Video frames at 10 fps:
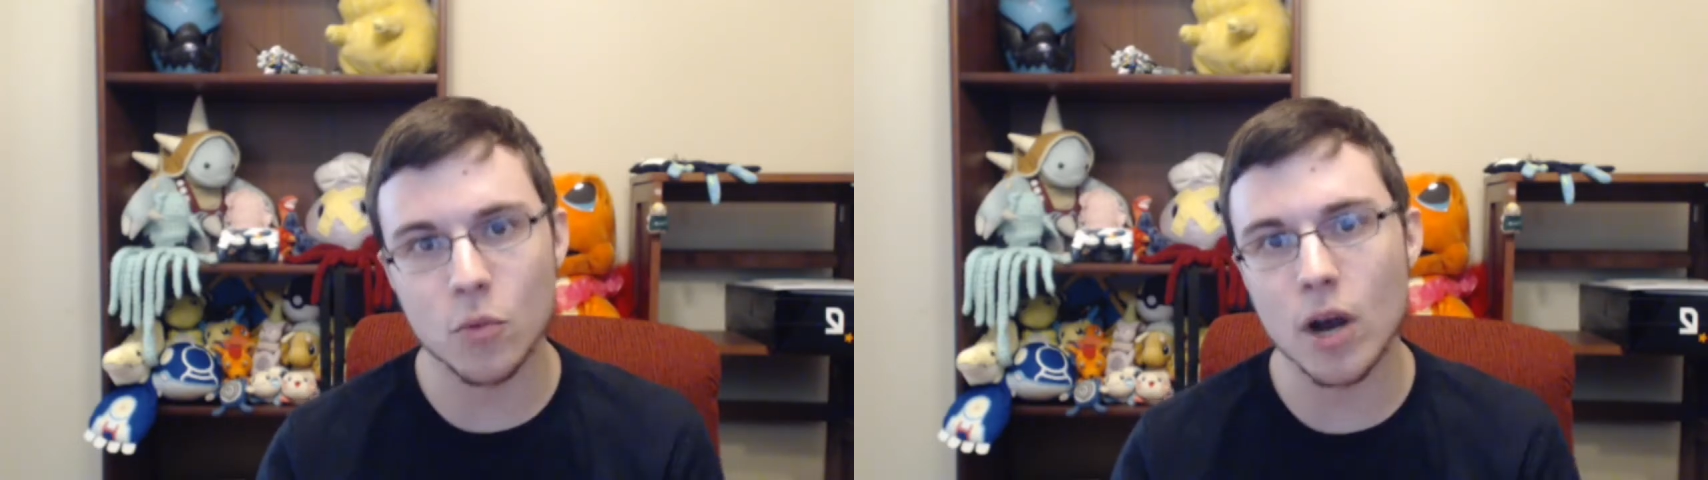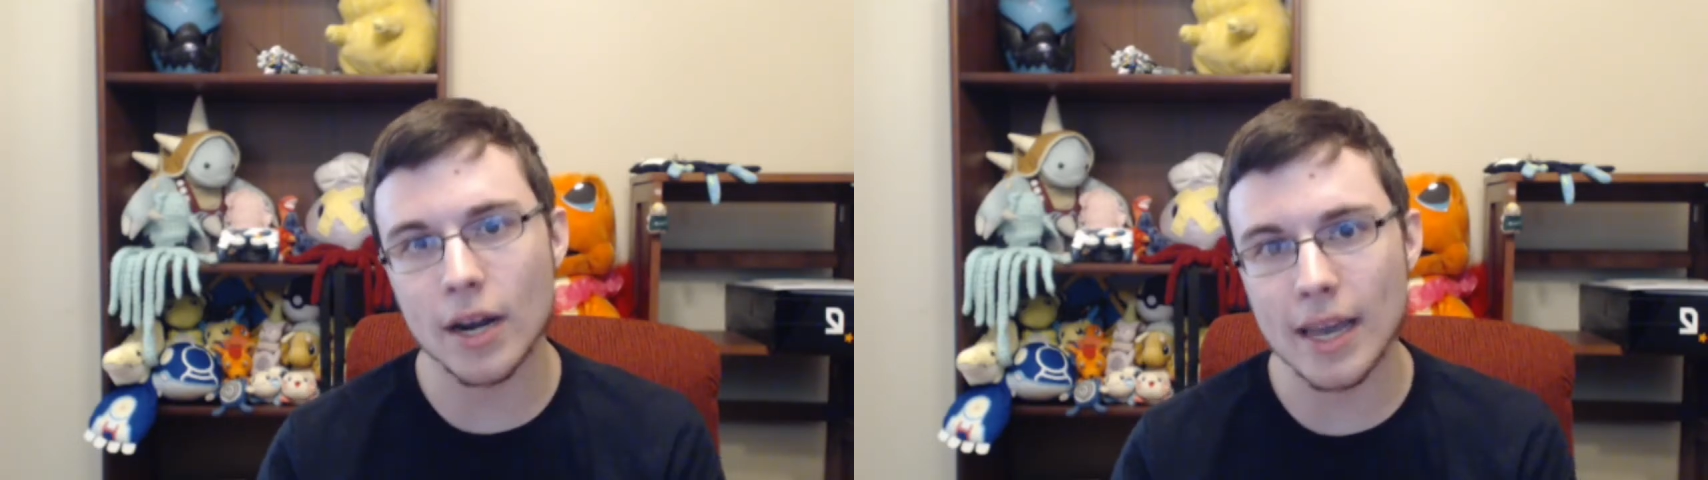
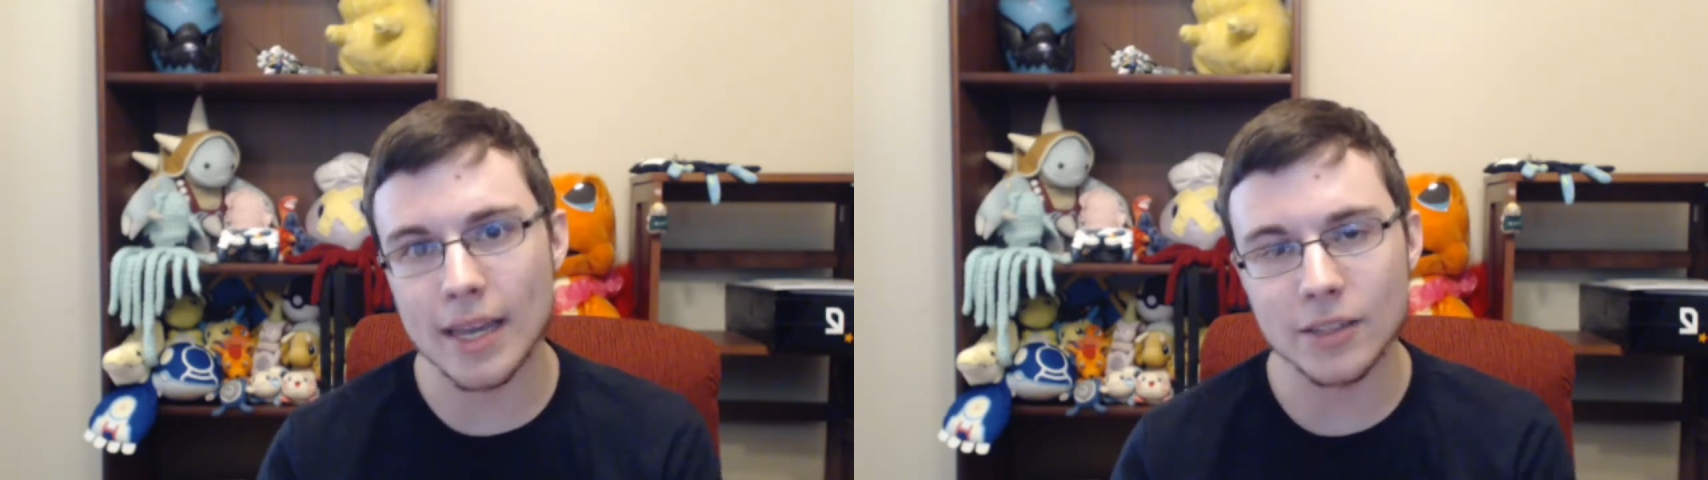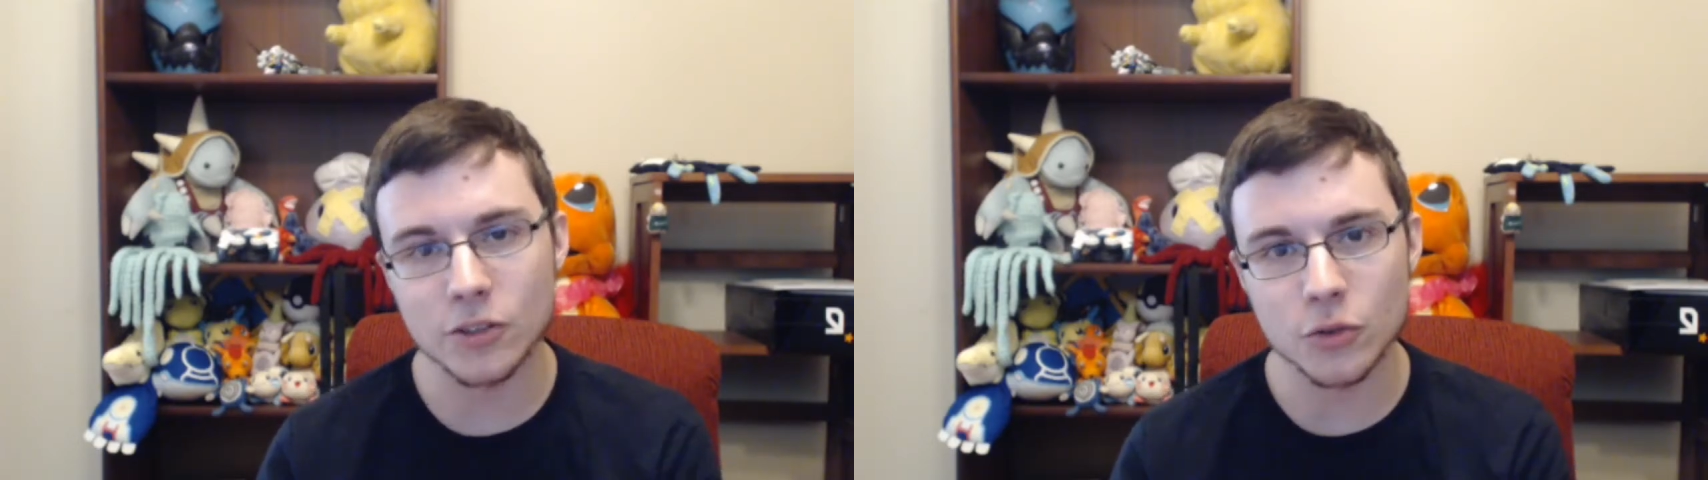1
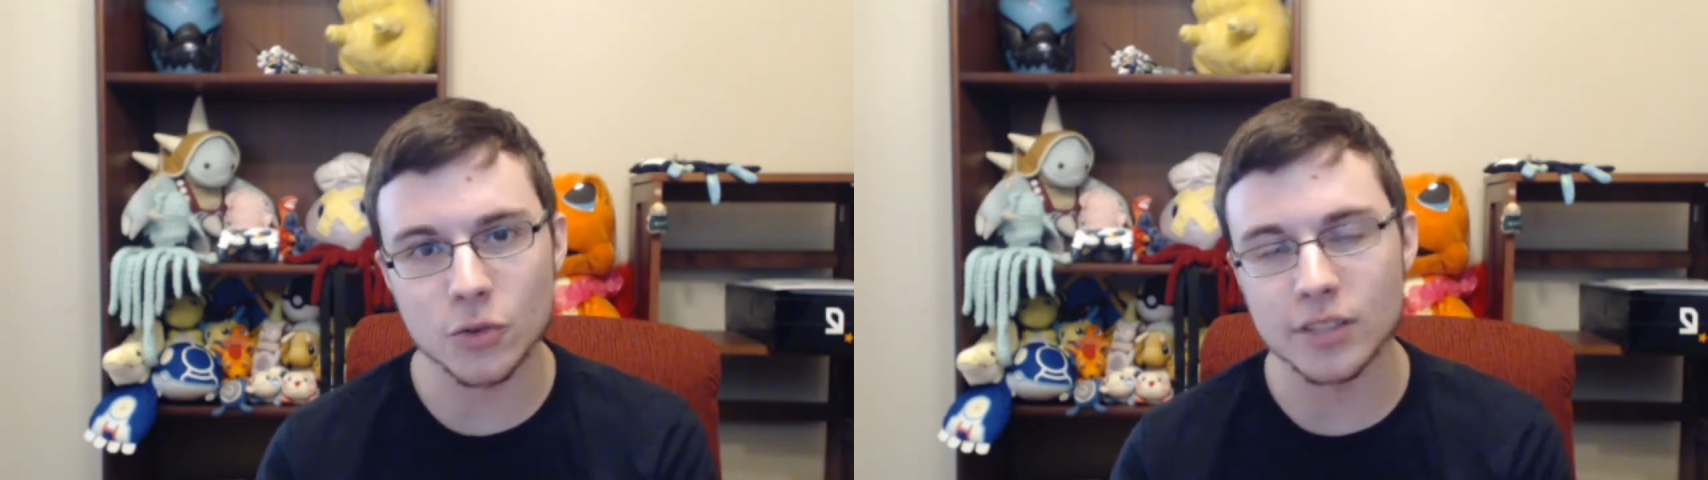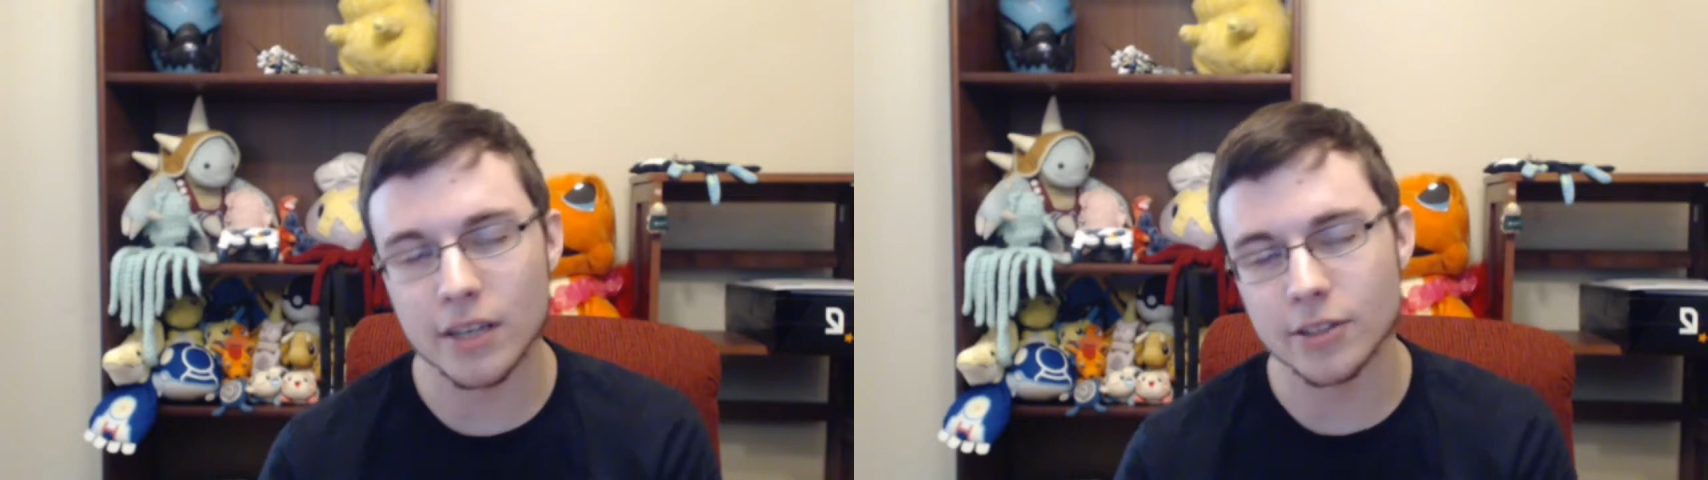8, 2
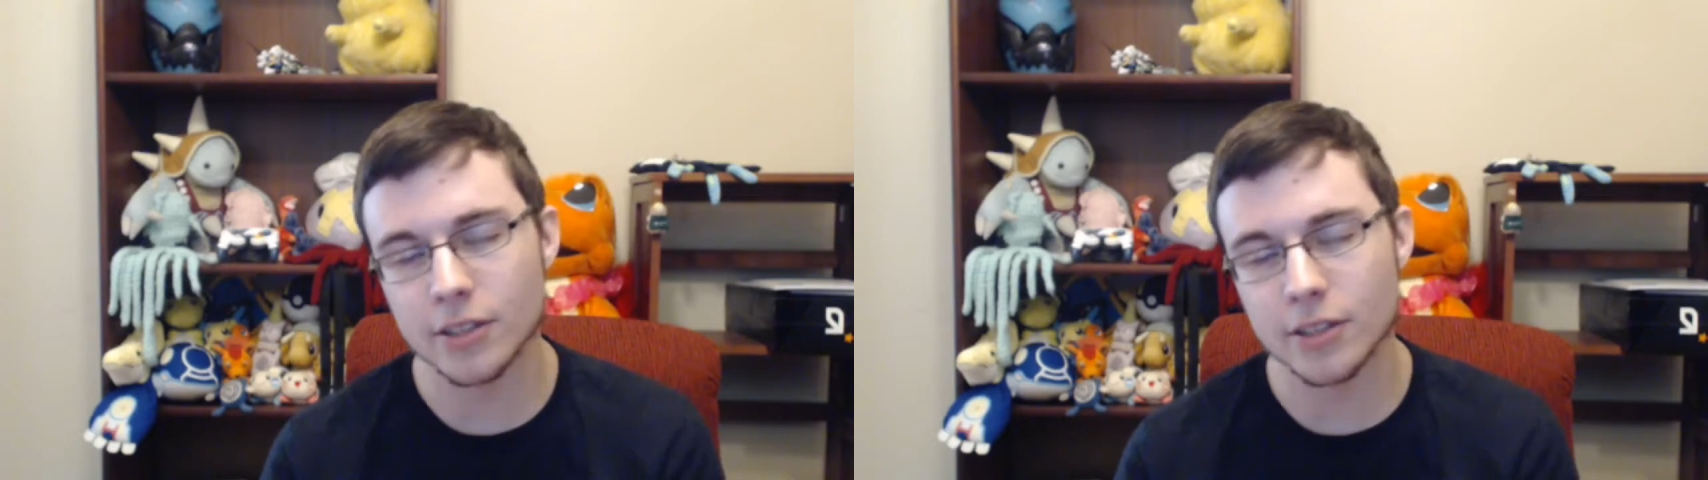7,